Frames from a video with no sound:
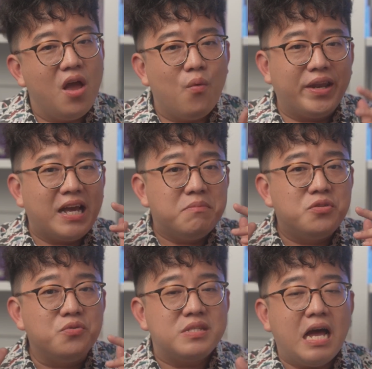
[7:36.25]
When it comes
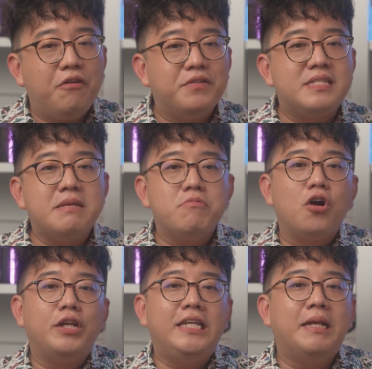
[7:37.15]
to sound, the
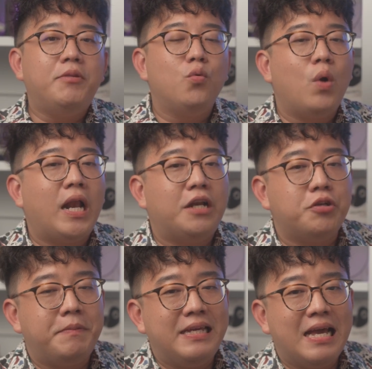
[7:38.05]
Simgot
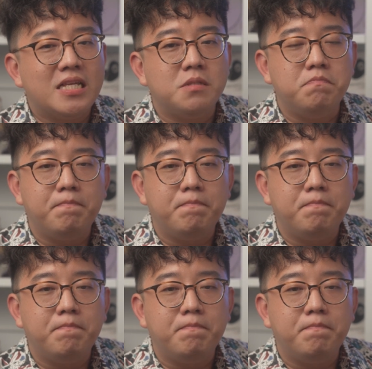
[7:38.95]
EW100p has